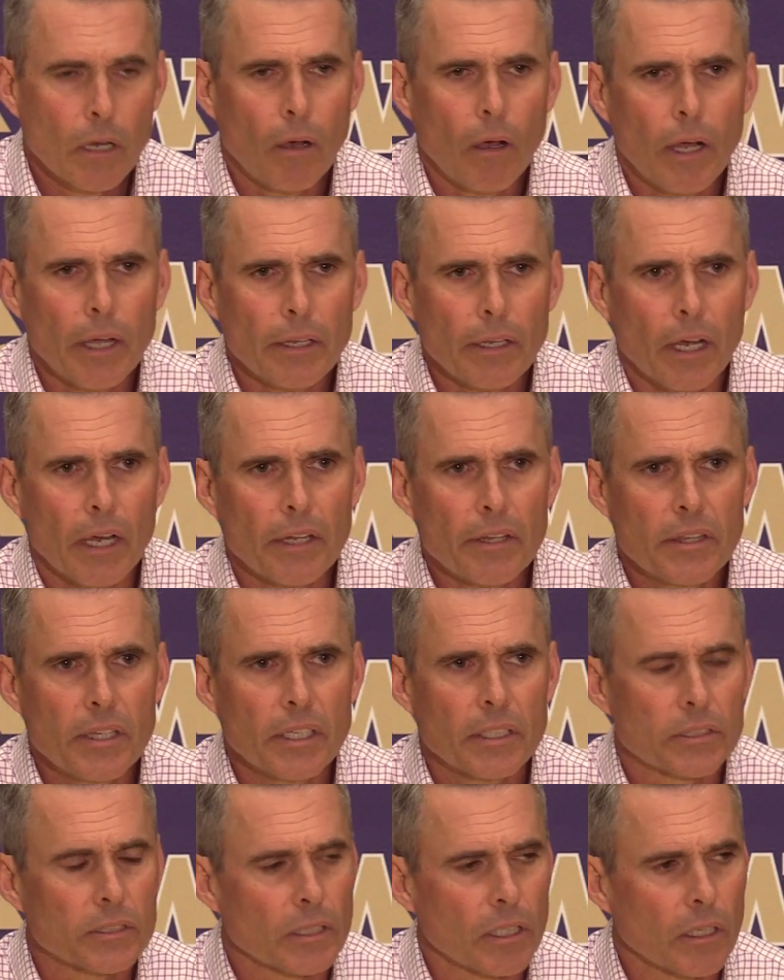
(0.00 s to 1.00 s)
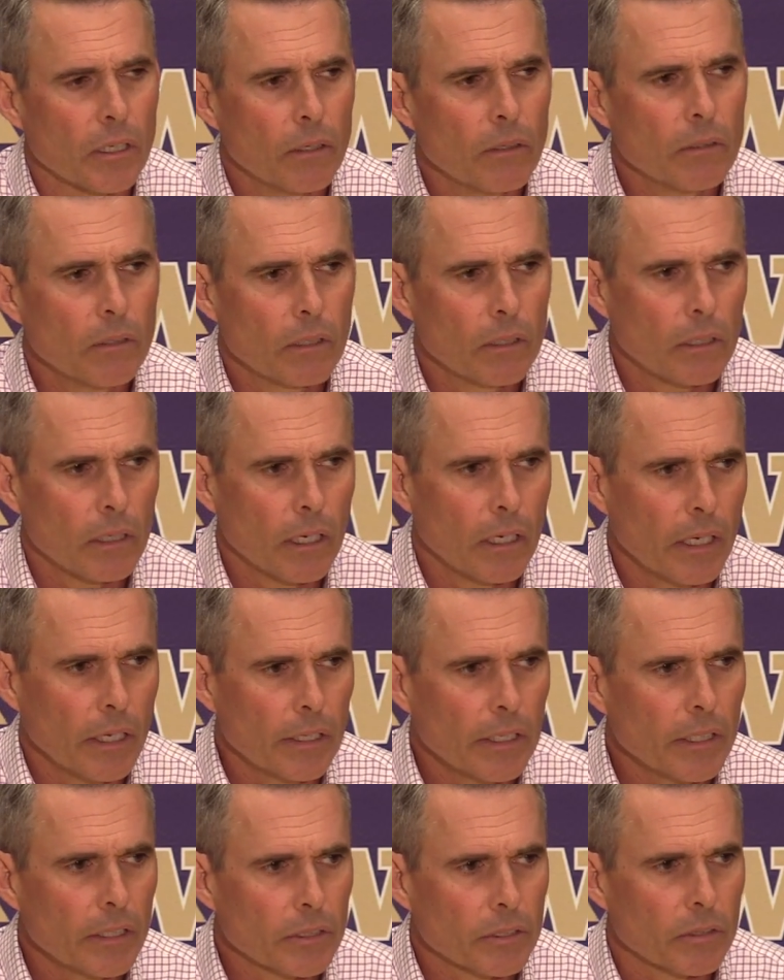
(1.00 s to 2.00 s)
No, I think so. I
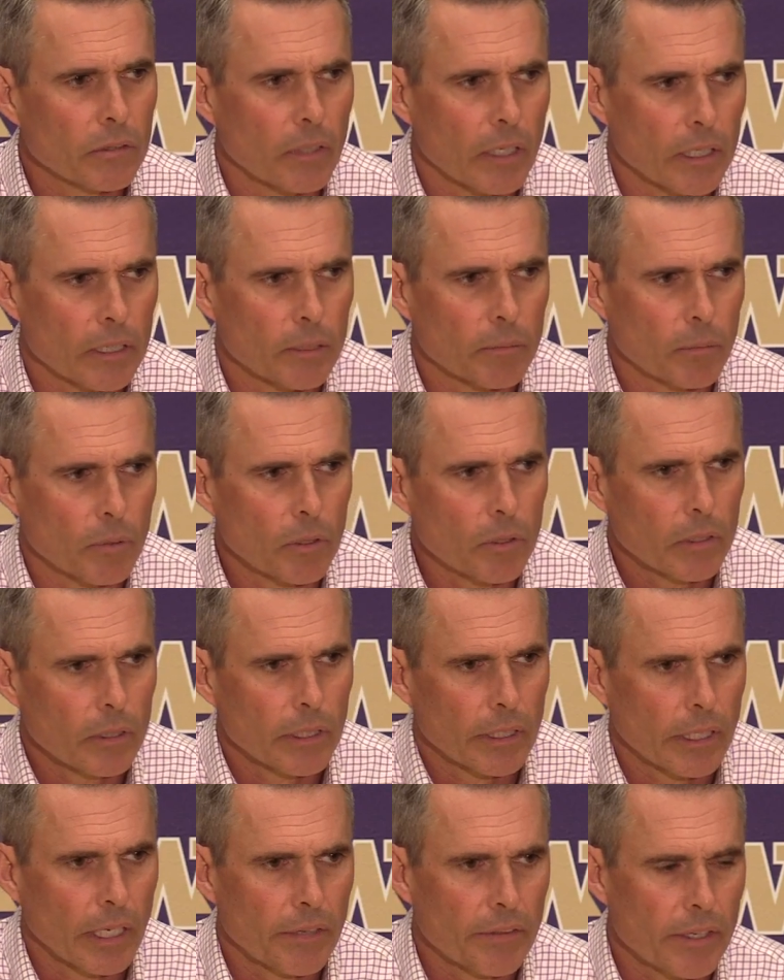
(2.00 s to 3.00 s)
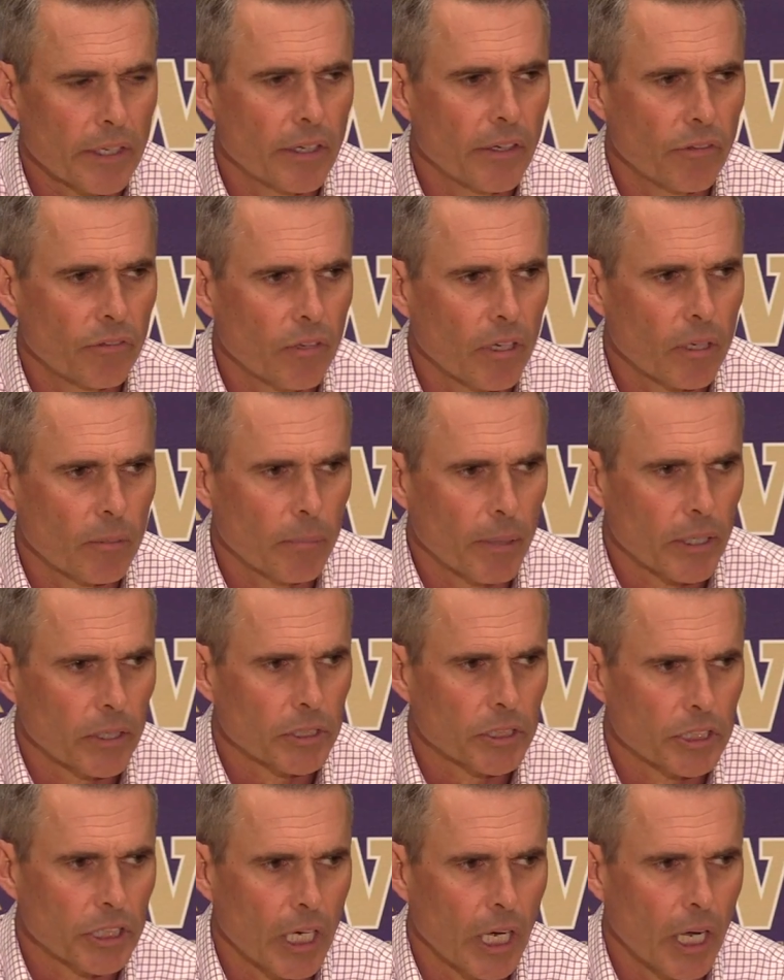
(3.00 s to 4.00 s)
think it's correctable, and I think he's done a
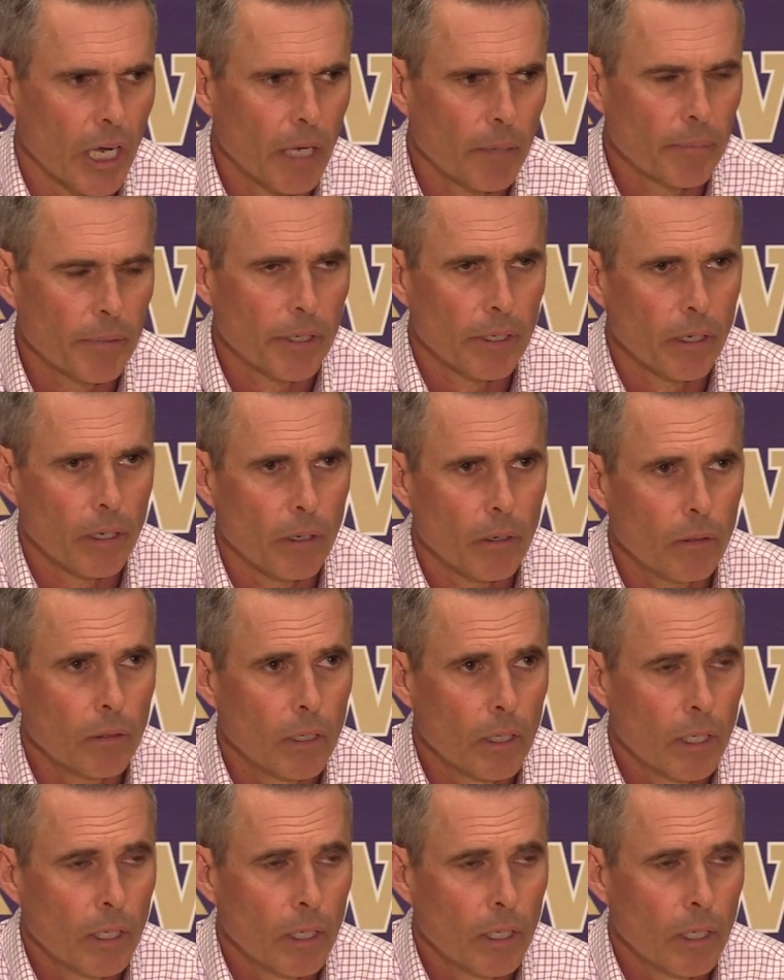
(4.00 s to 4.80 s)
better job, you know.